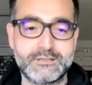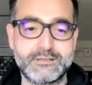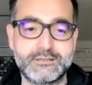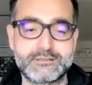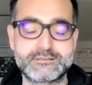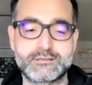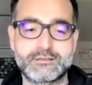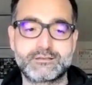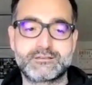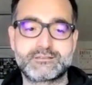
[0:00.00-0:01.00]
It's
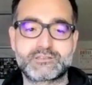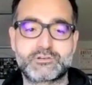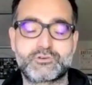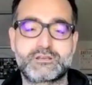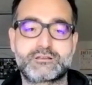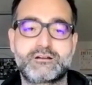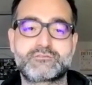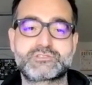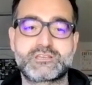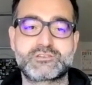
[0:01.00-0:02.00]
a great
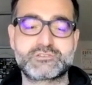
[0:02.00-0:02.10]
conversation